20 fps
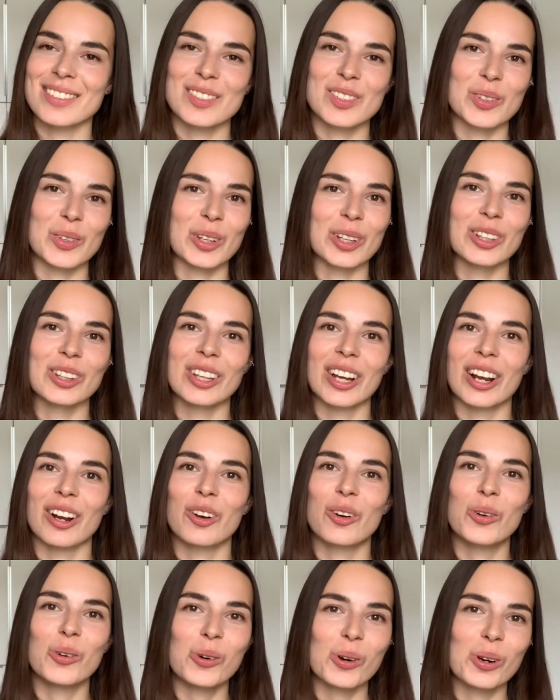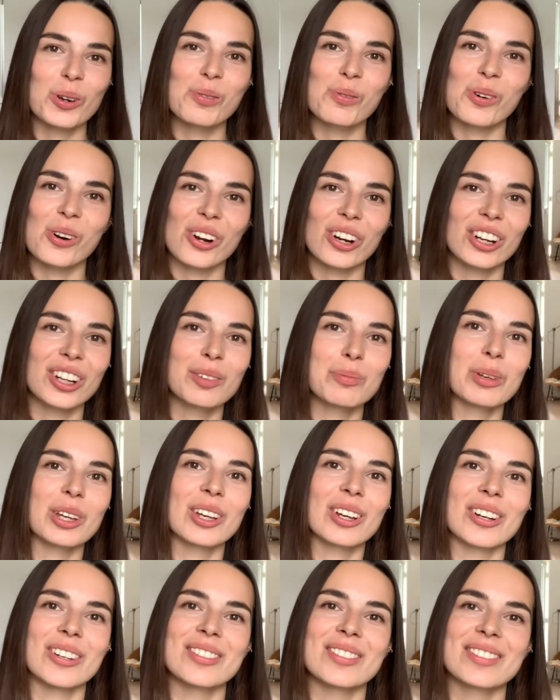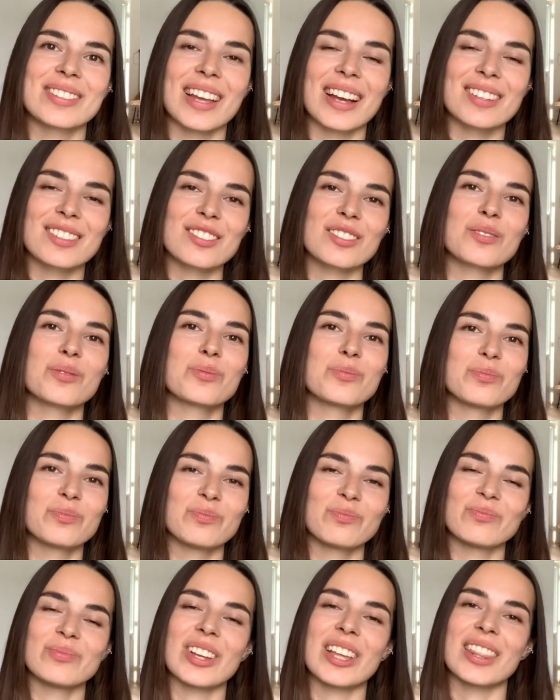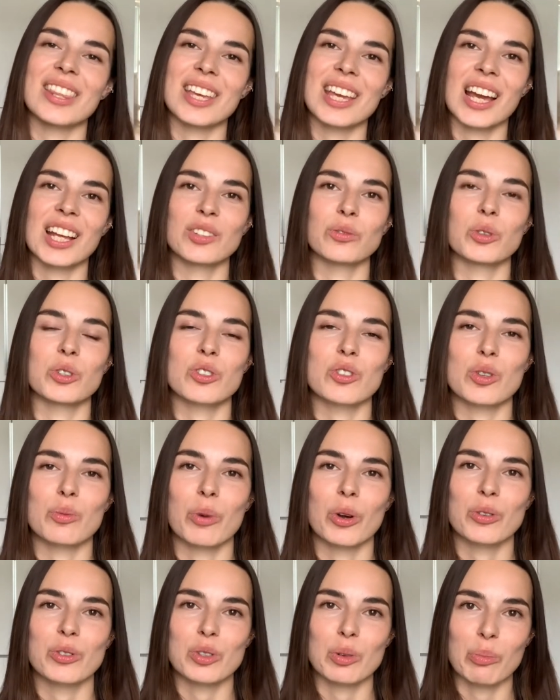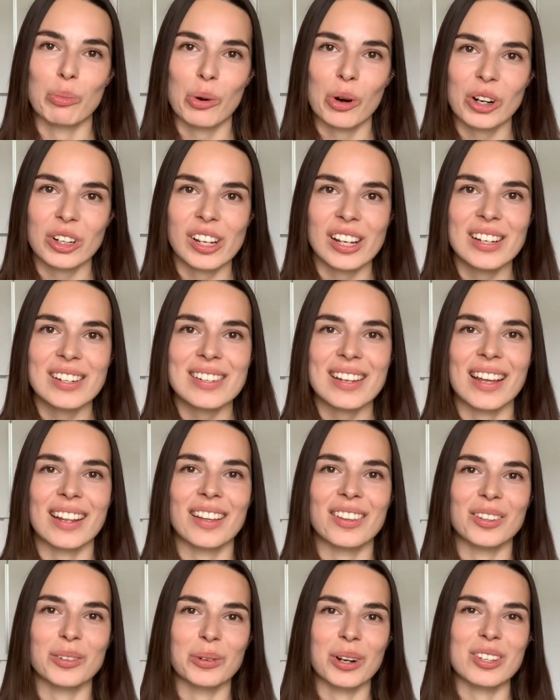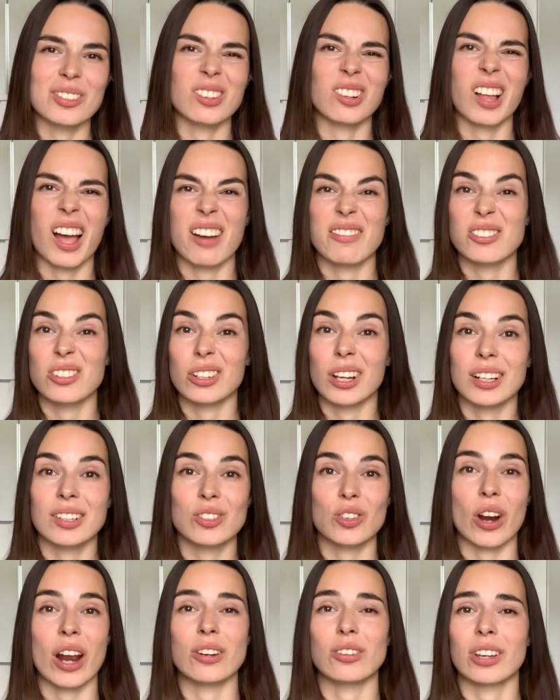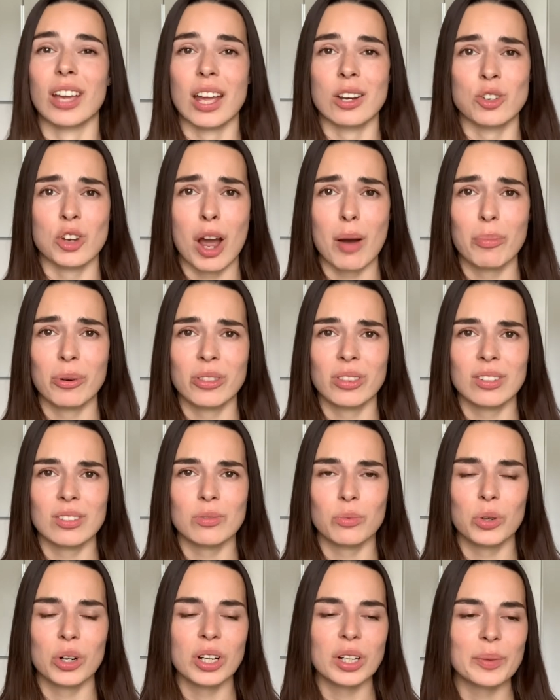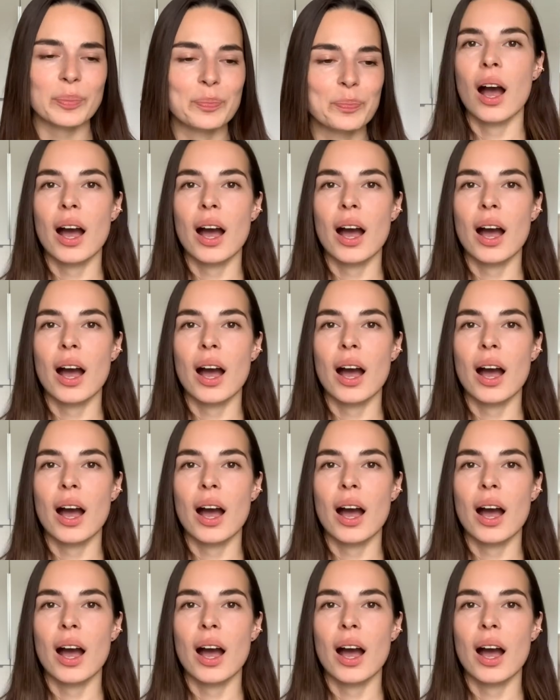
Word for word: doing their core work because that's in the end what's the most important and otherwise you'll have to like try to catch up on this work.